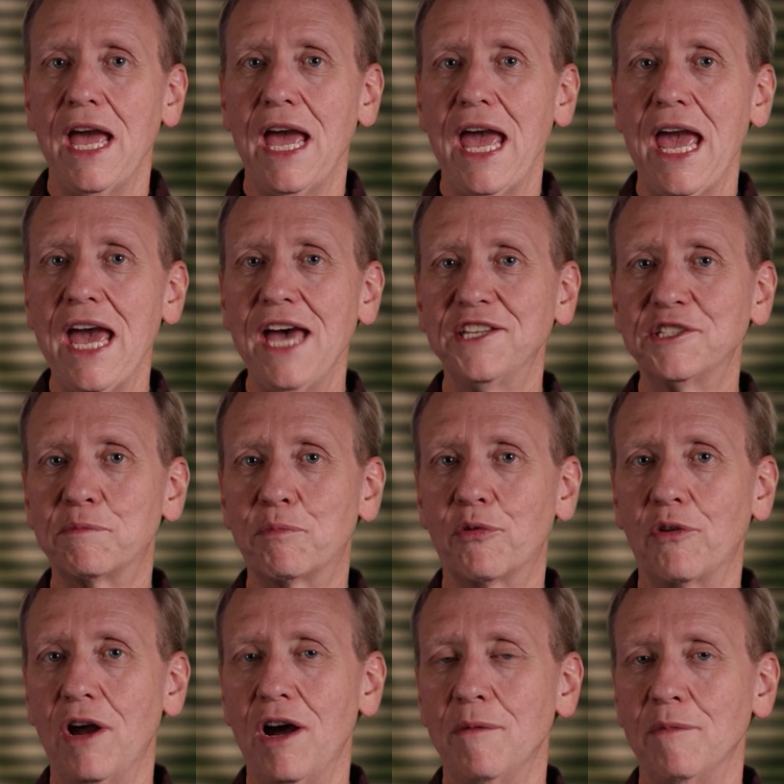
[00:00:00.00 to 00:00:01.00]
As
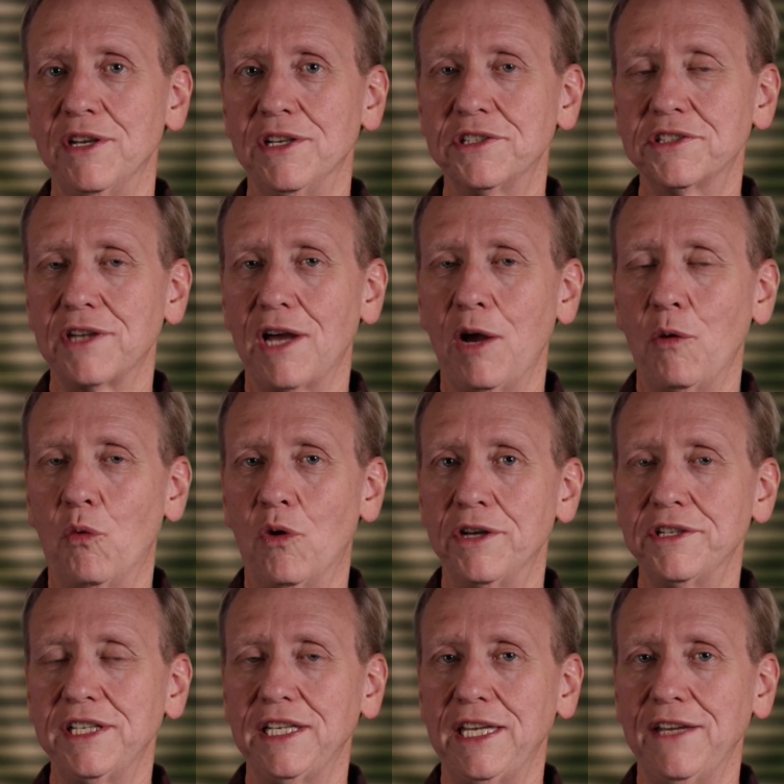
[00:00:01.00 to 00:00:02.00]
promised, I
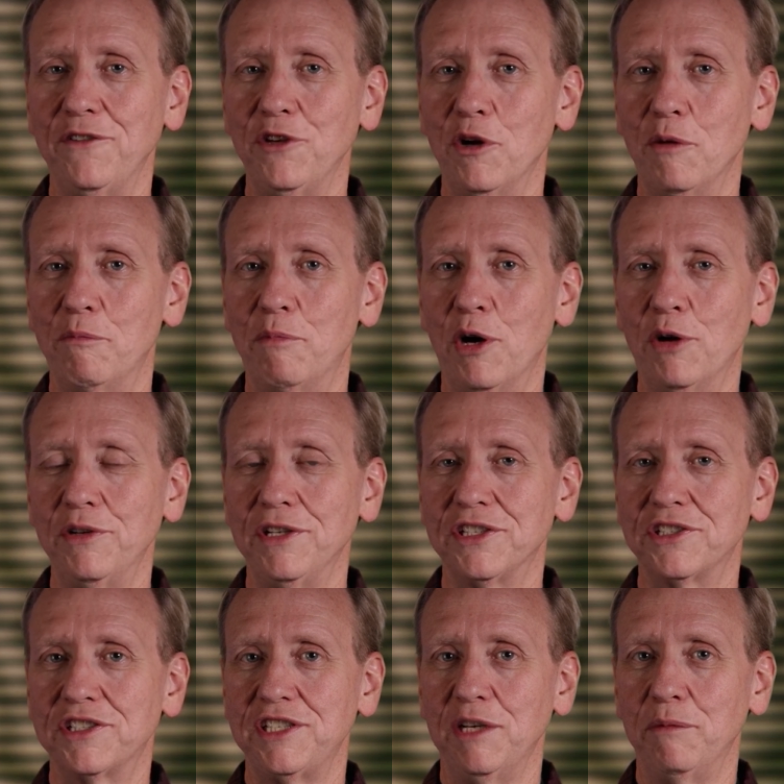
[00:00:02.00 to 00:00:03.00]
want to give you a
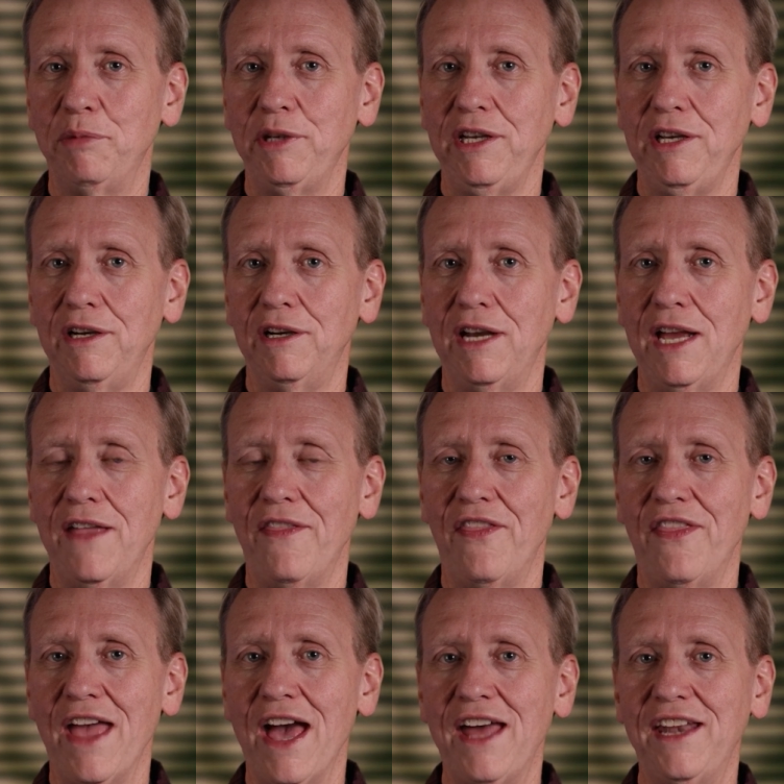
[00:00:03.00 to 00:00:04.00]
bonus tip here,
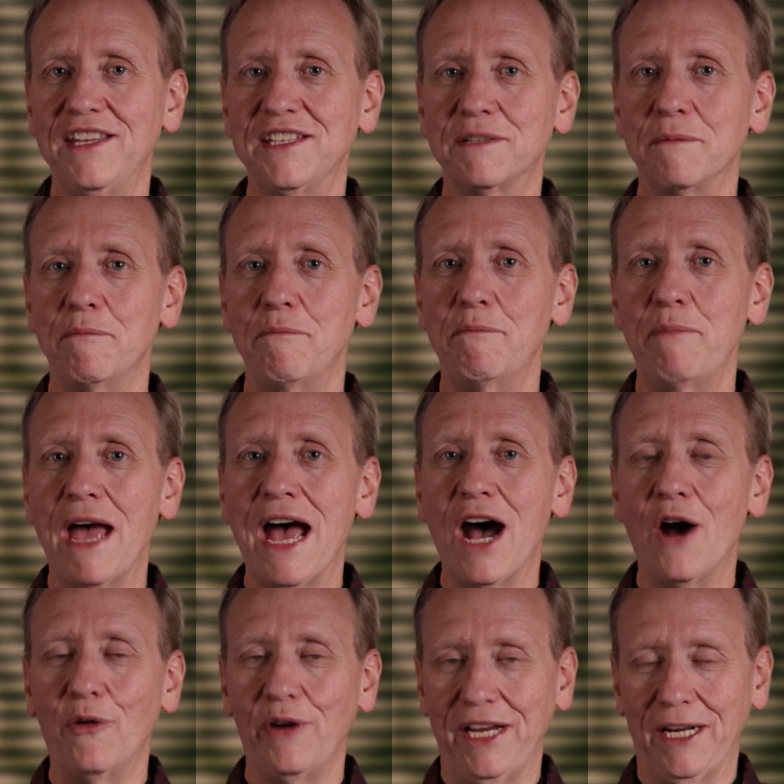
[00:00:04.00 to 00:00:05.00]
and that is
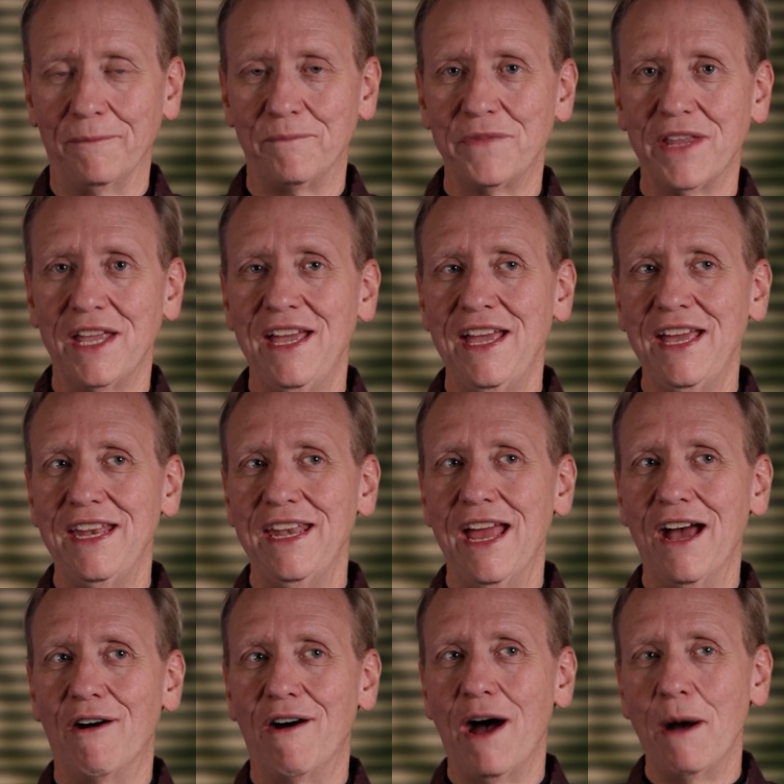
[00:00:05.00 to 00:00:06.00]
bowing.
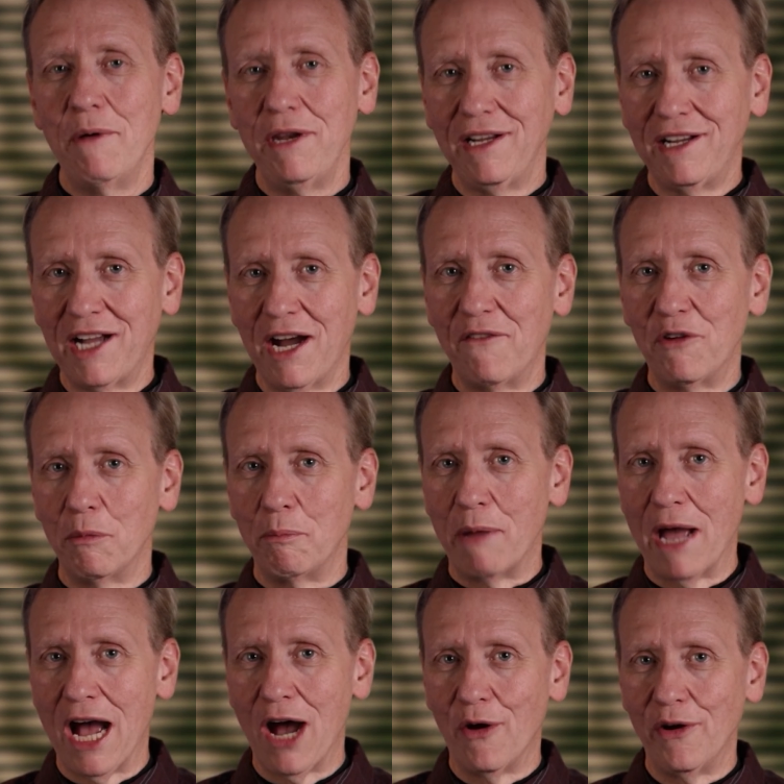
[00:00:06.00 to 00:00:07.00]
Now, I'm going to cover
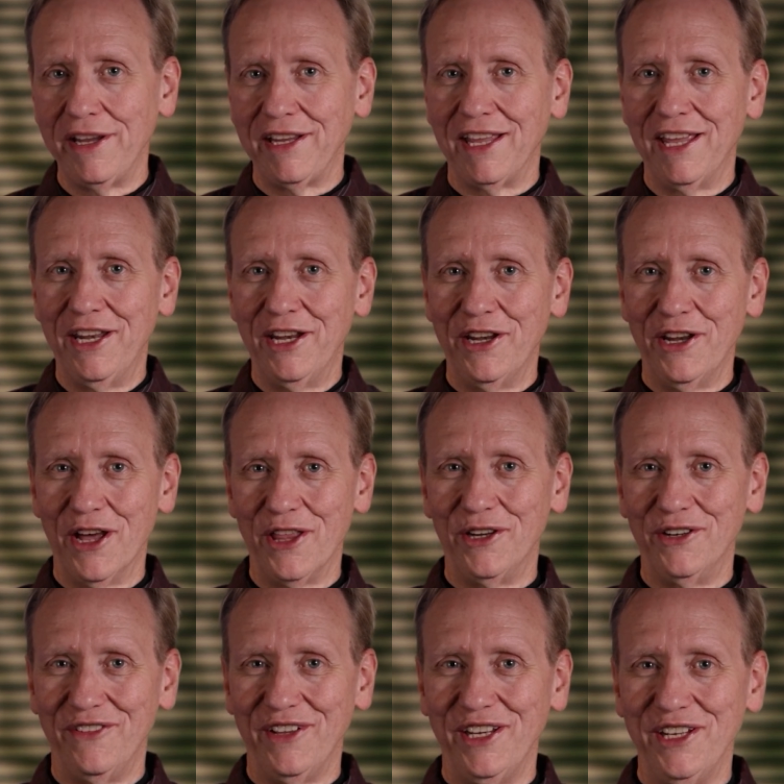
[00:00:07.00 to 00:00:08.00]
bowing in
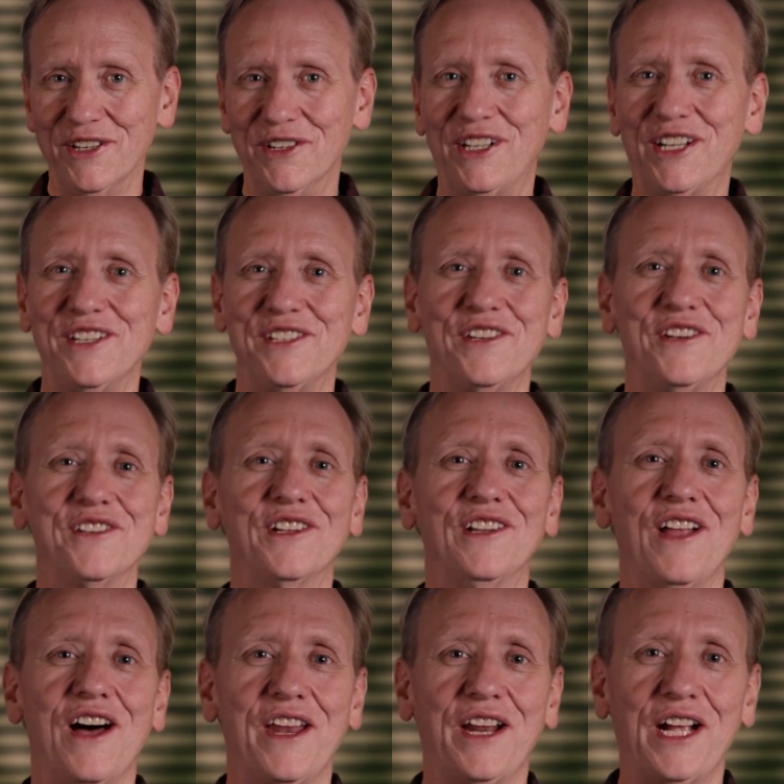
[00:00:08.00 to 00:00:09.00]
another video because there's a
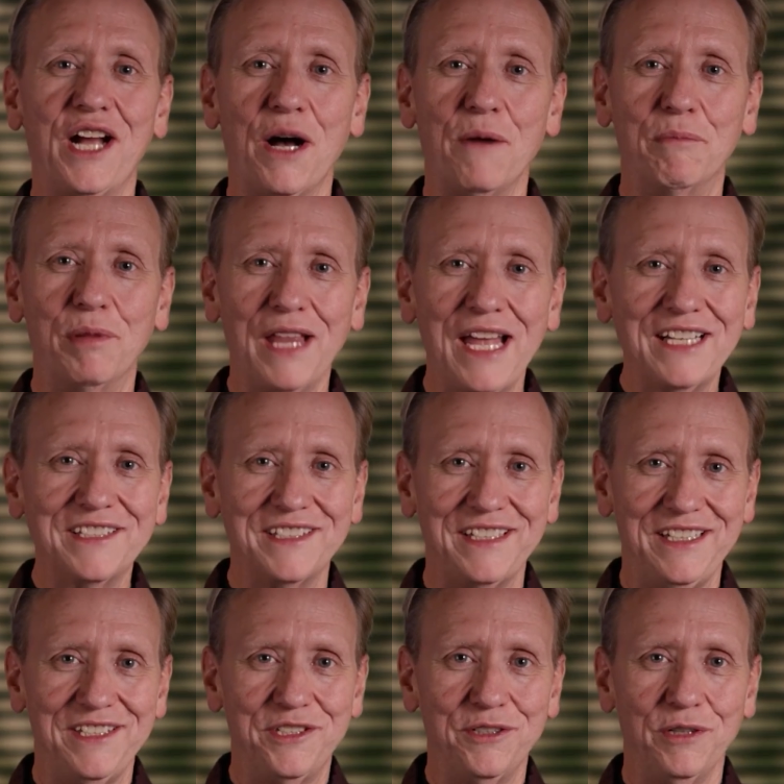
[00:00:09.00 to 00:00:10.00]
lot of
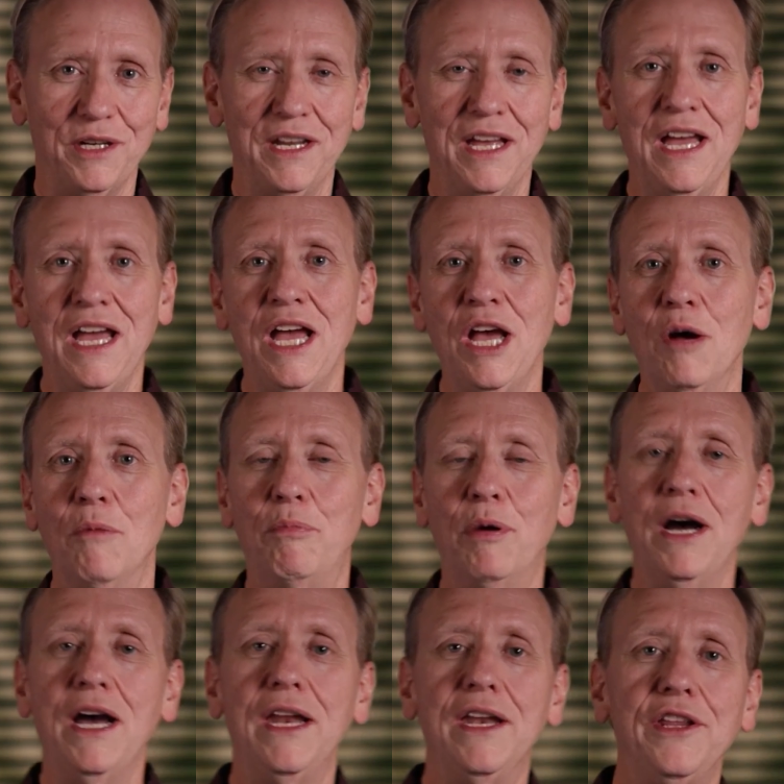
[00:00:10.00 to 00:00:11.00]
complexity to it.
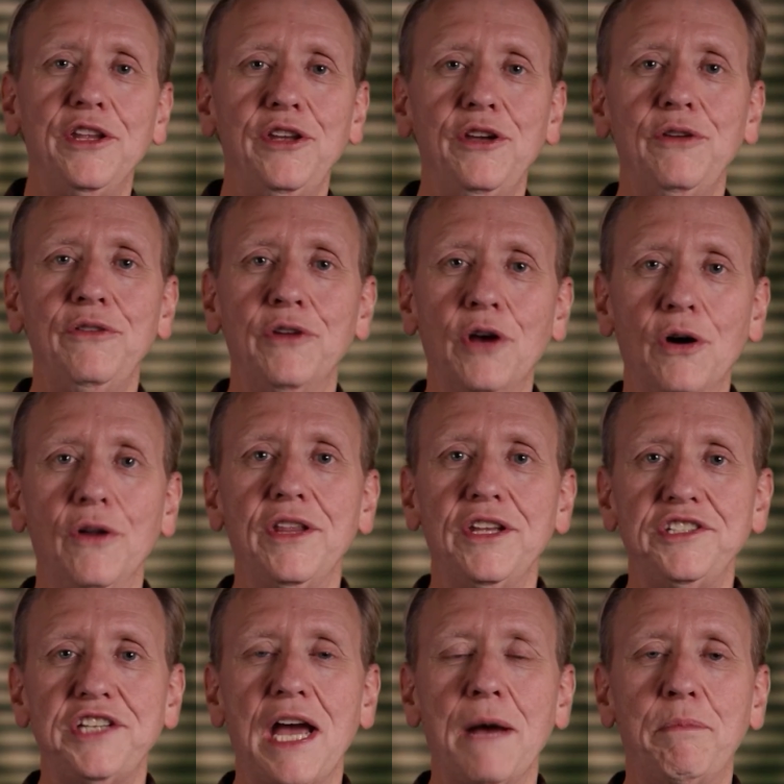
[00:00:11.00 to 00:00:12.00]
But you know that
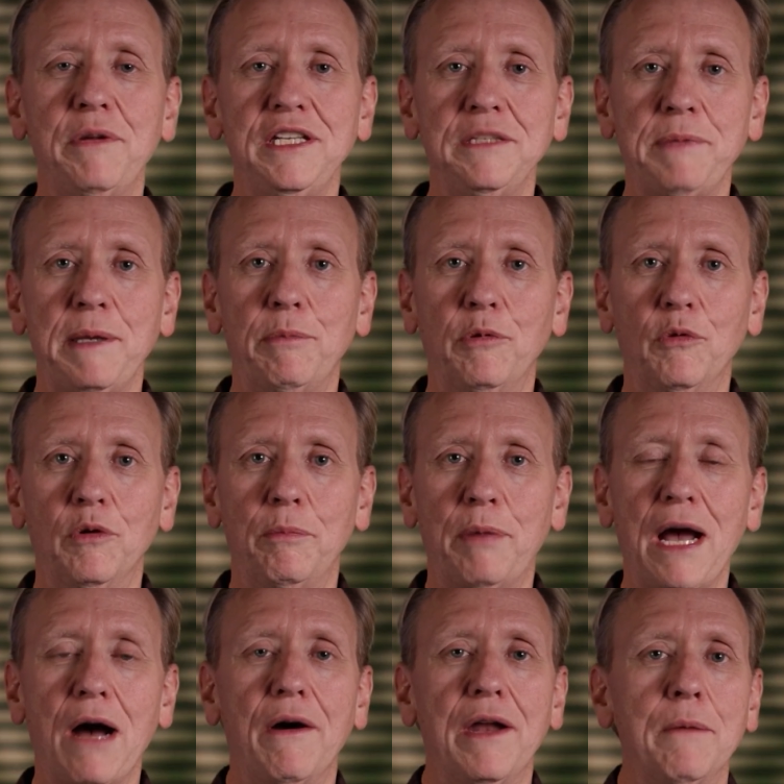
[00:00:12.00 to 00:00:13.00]
Japanese people will
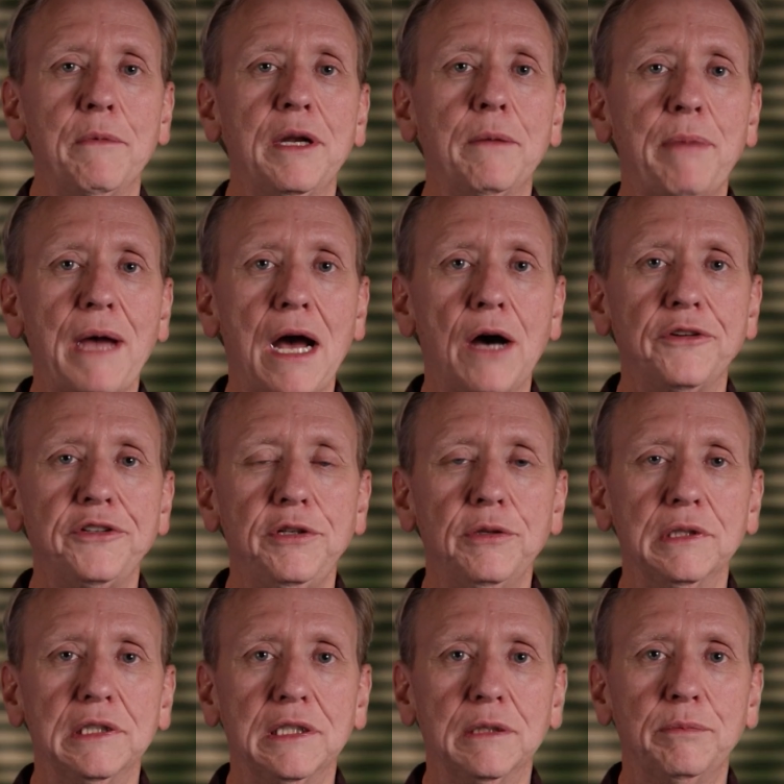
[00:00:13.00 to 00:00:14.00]
bow, and I'm going to bow to you
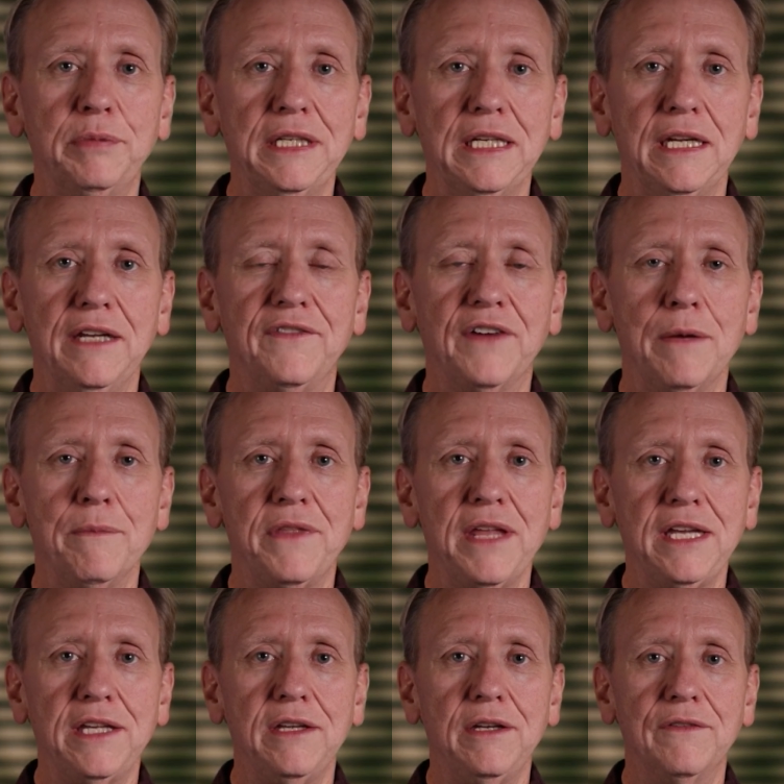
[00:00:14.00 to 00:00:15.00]
a little bit. If I'm
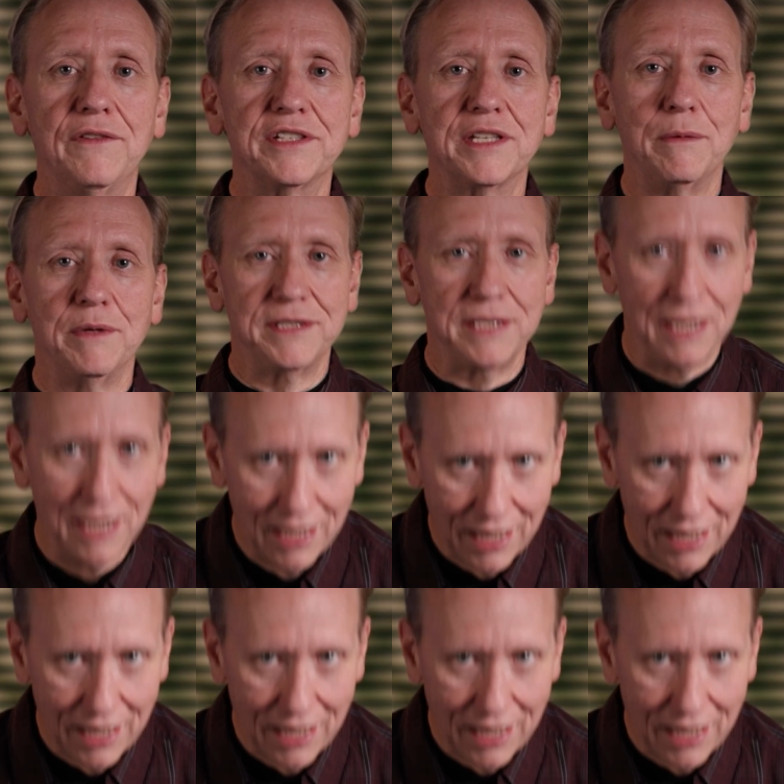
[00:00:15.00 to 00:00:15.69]
thanking you for something, I say,